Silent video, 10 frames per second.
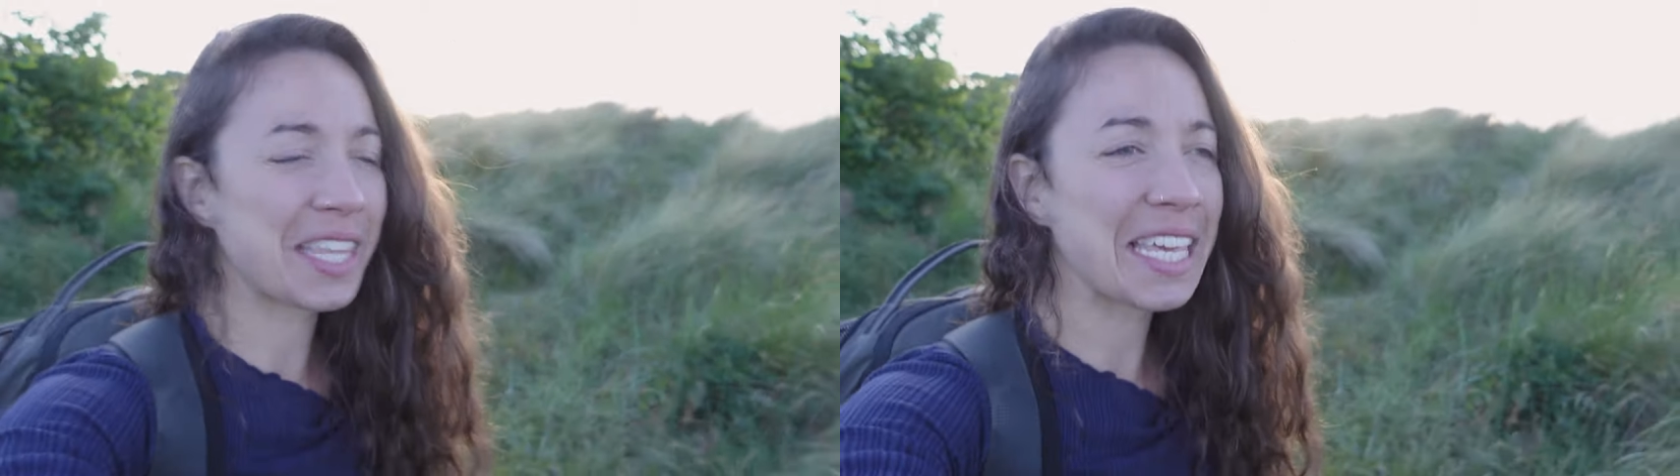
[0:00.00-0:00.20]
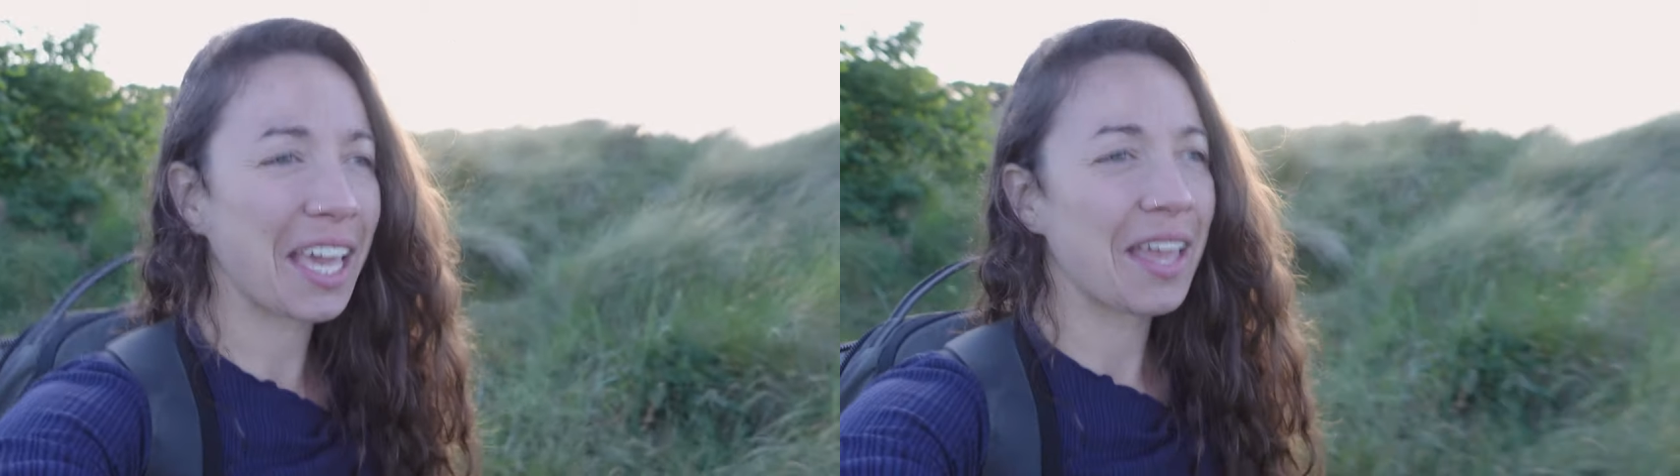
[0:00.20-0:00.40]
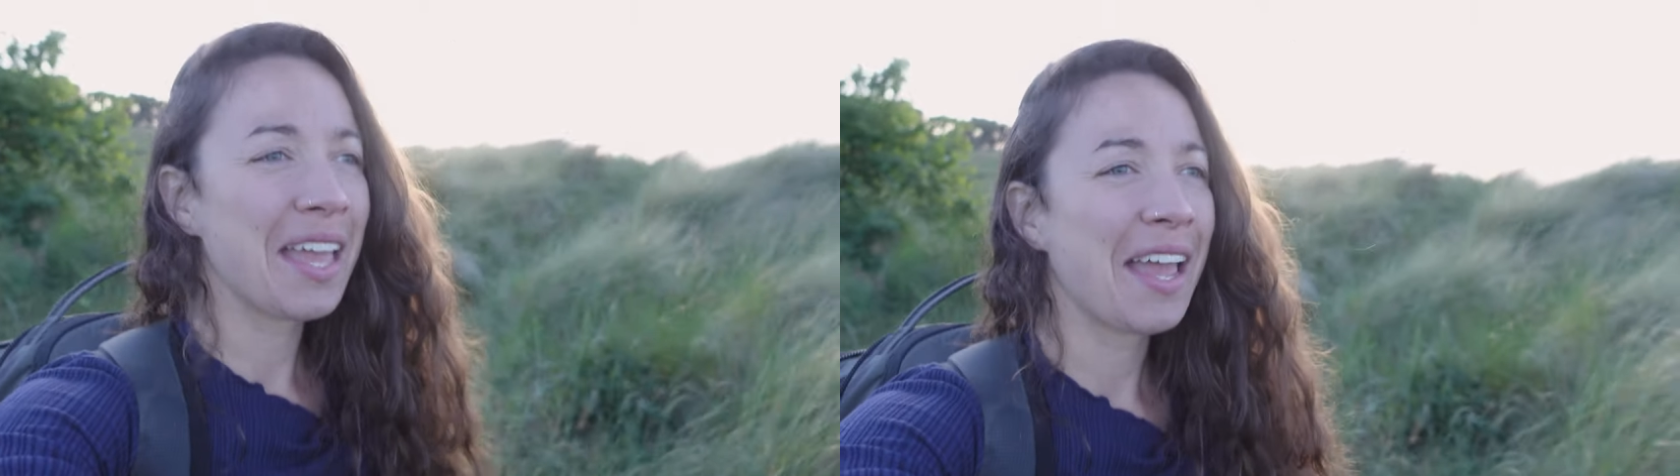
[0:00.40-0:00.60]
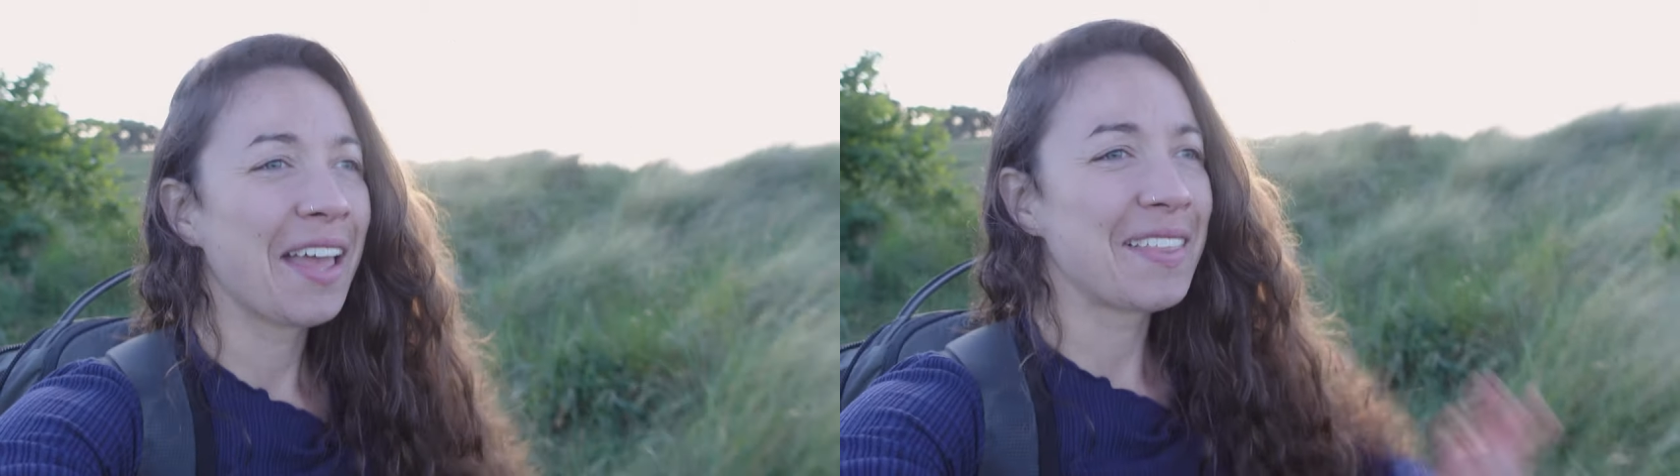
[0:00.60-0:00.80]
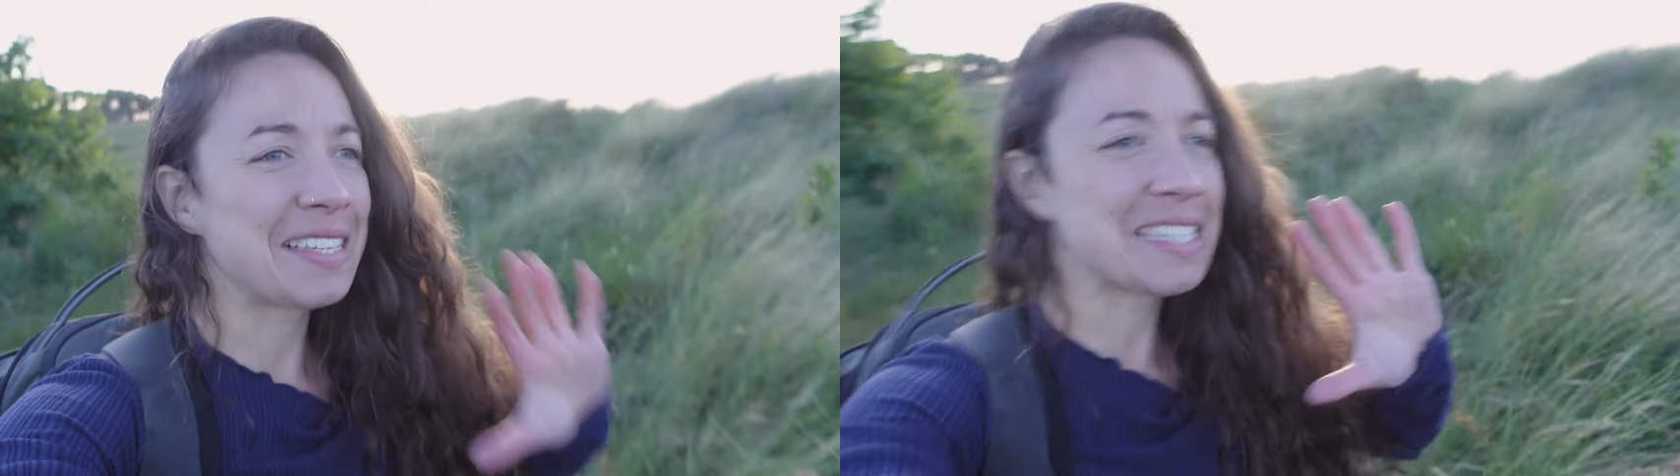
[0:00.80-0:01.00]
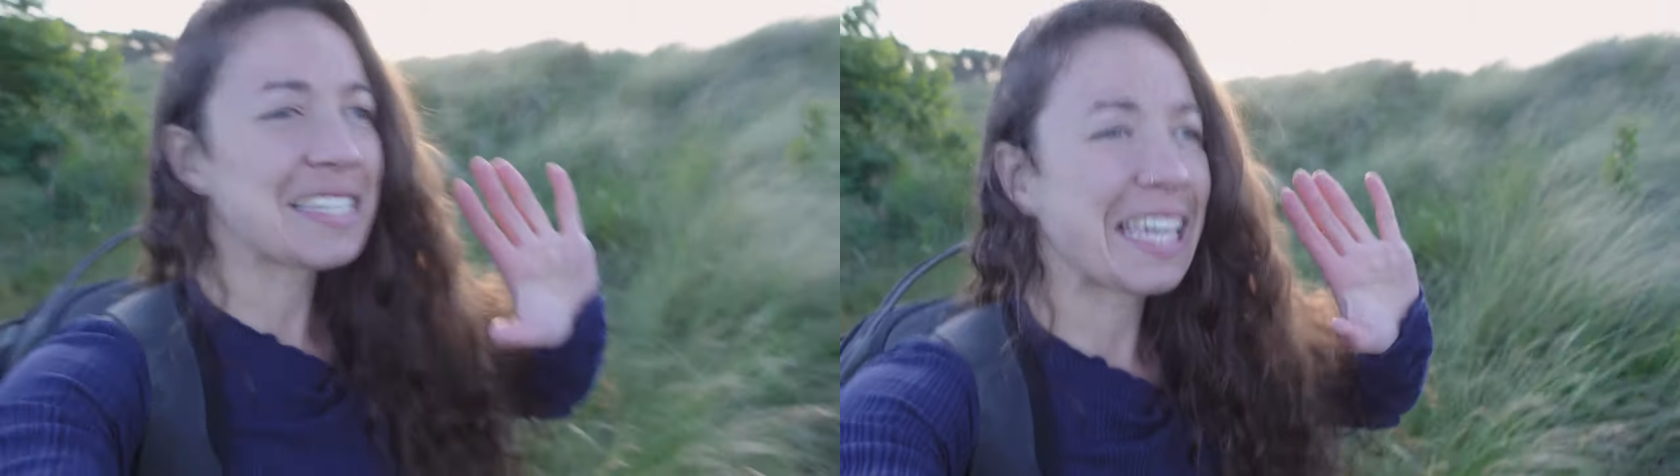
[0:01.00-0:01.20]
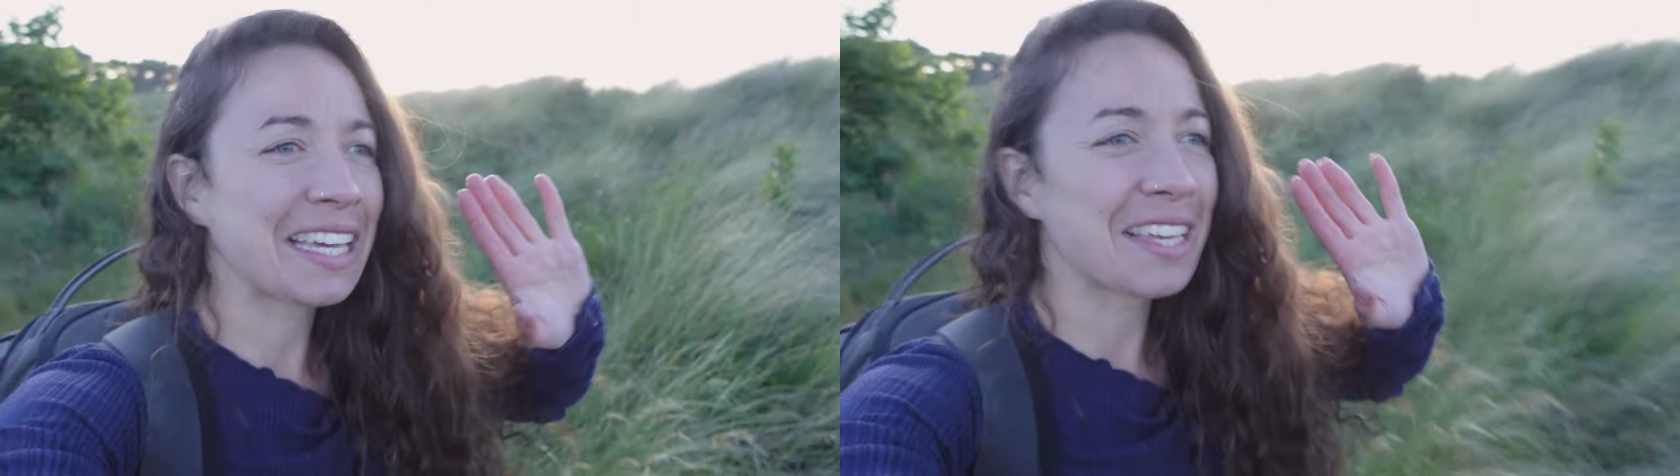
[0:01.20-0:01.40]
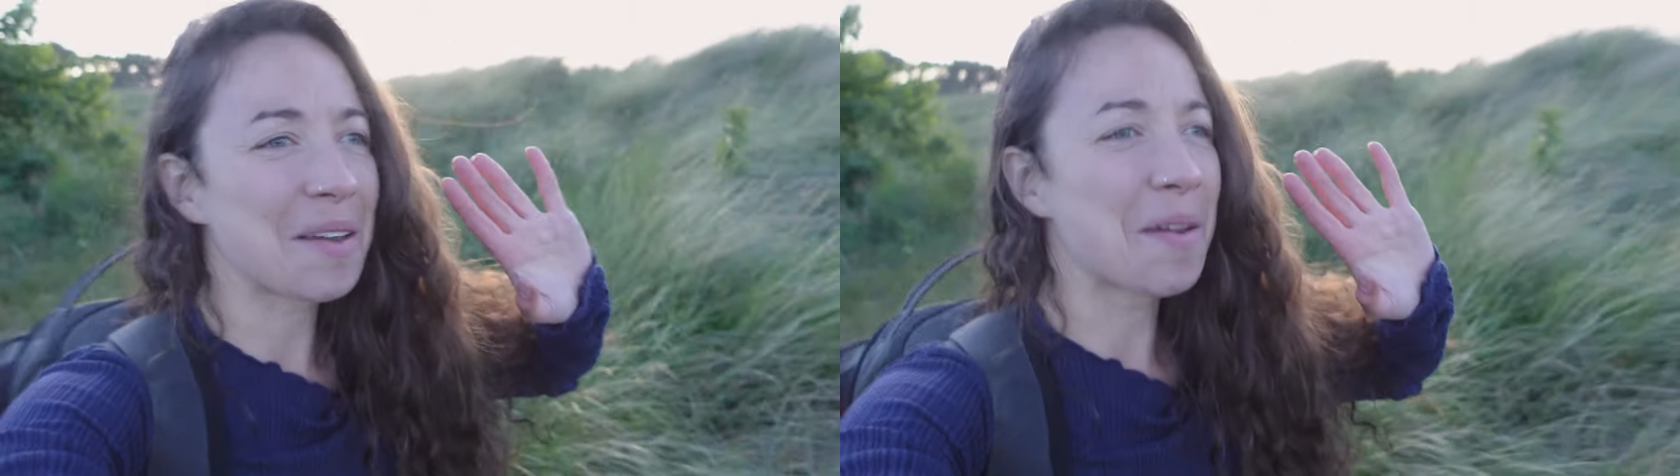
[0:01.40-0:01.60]
think, this is like
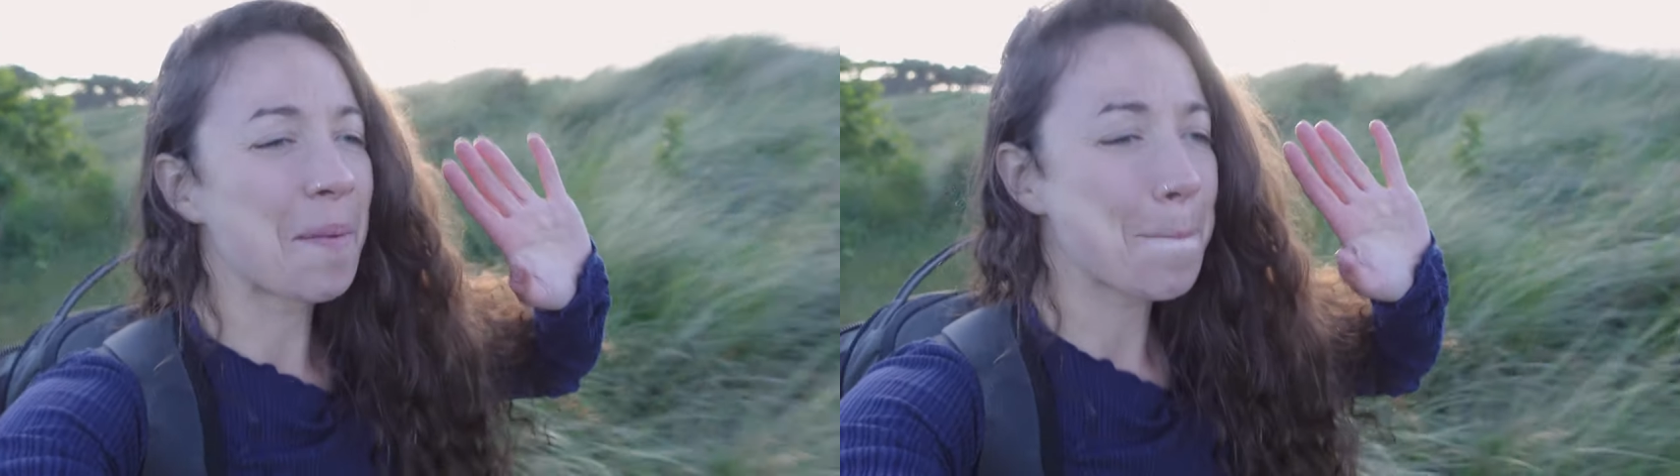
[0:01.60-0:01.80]
a